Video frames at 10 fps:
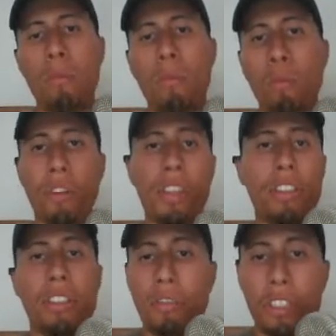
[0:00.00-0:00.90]
where
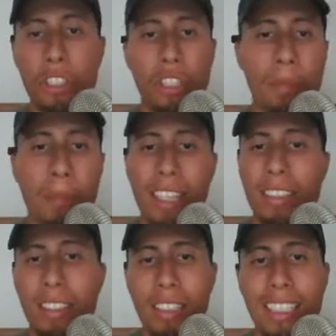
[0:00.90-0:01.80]
this service just
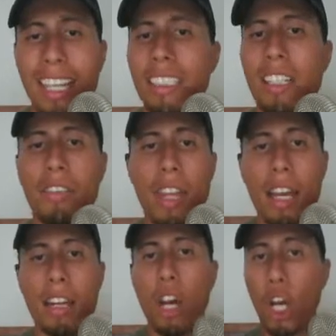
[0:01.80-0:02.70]
basically takes care of
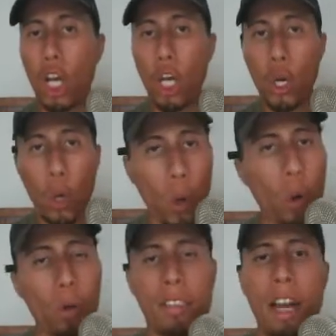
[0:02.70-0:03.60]
that
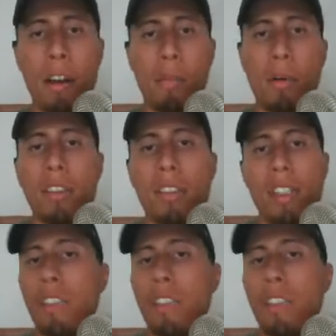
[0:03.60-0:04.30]
whole entire process.